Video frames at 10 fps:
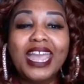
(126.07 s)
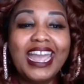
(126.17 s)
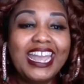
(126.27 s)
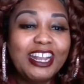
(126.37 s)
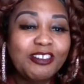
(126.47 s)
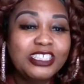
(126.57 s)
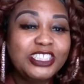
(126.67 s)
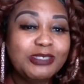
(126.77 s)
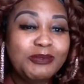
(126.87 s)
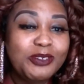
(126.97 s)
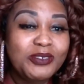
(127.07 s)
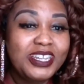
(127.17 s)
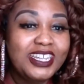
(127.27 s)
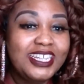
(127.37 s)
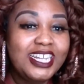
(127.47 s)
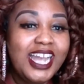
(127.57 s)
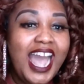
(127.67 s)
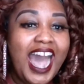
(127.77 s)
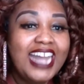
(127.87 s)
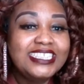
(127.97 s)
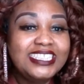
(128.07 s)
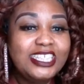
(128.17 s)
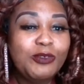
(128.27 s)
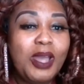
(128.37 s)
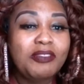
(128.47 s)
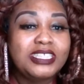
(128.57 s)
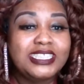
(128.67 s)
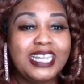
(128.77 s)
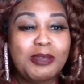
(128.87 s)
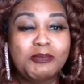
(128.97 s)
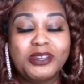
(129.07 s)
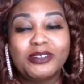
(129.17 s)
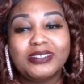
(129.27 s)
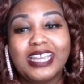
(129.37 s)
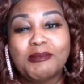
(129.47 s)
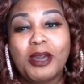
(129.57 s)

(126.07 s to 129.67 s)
Hey, Crystal Marie. I see we have the same middle name.